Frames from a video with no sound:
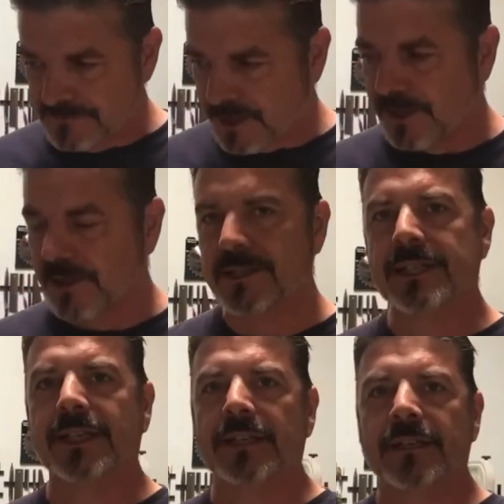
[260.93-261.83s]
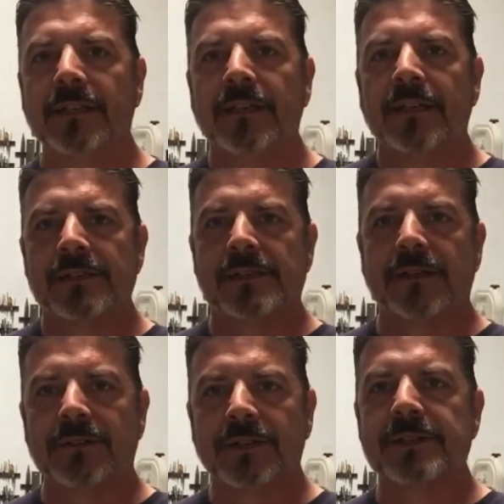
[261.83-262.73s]
R&D.
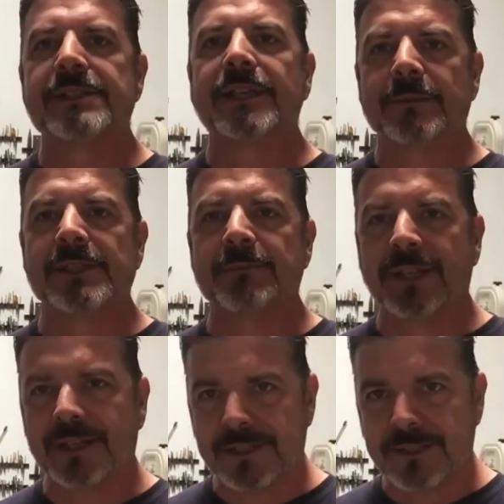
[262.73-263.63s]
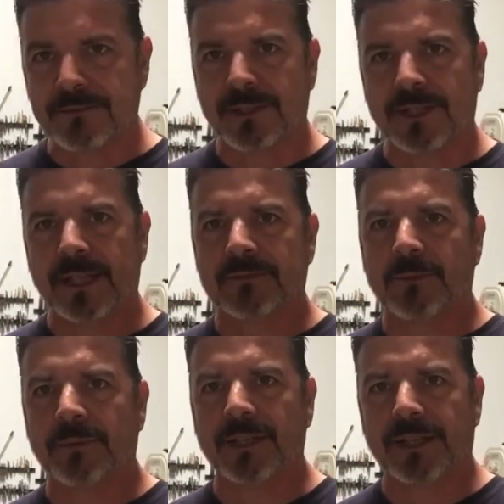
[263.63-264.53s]
So you can see I'm spinning two very heavy
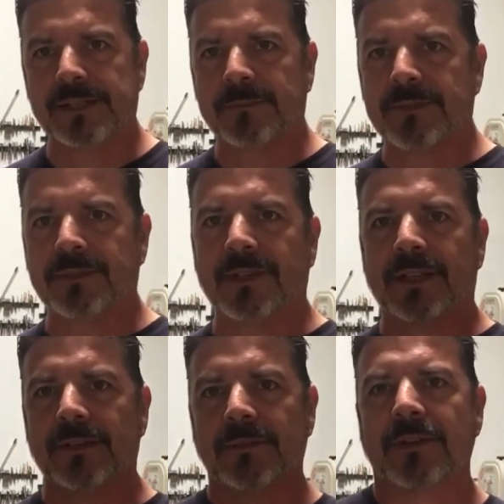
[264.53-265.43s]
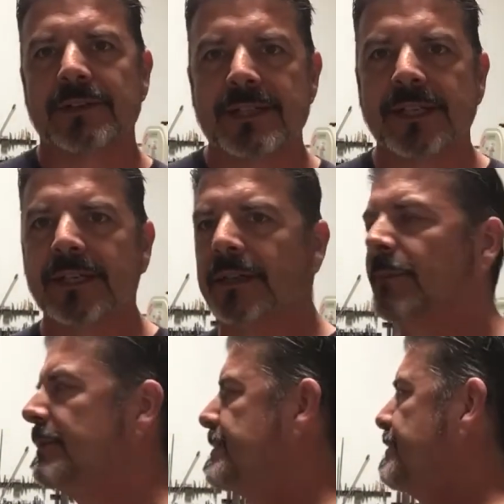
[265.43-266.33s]
plates. I'm doing a lot of R&D, and I'm
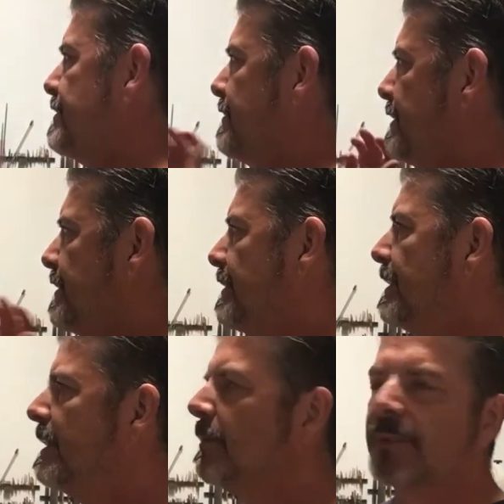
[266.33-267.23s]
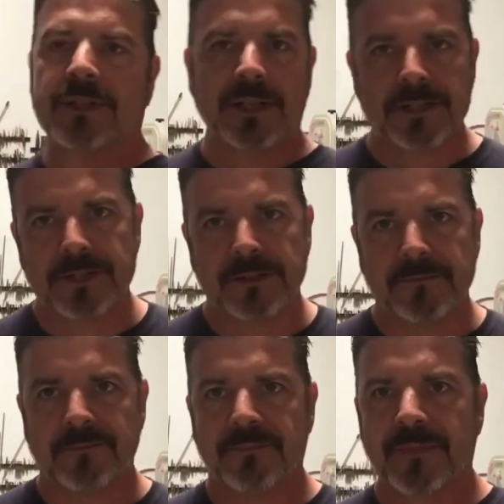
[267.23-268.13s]
also doing
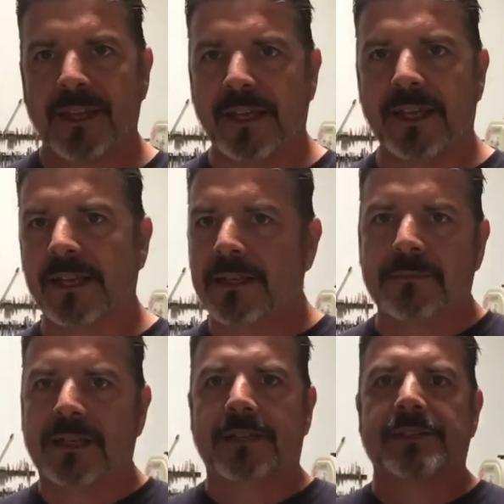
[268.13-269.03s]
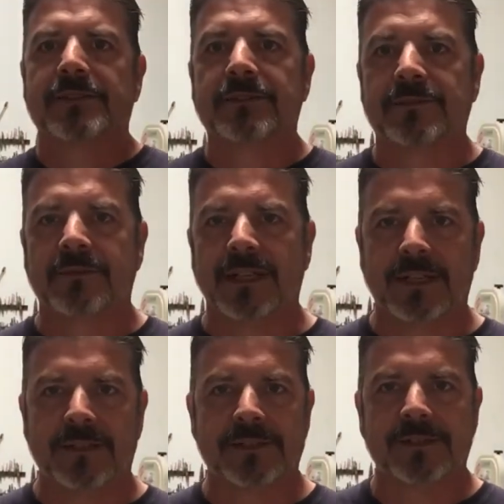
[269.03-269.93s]
production, and I'm kind of solo right
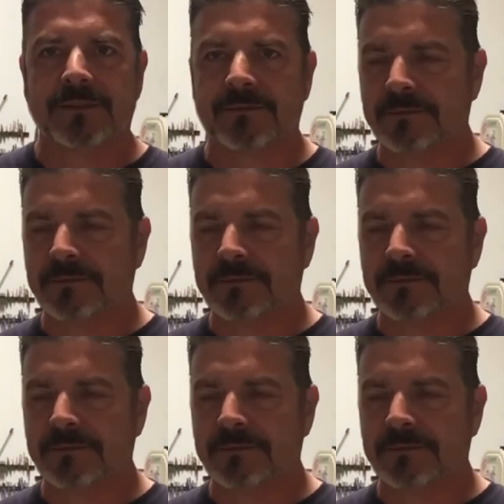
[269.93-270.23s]
now, so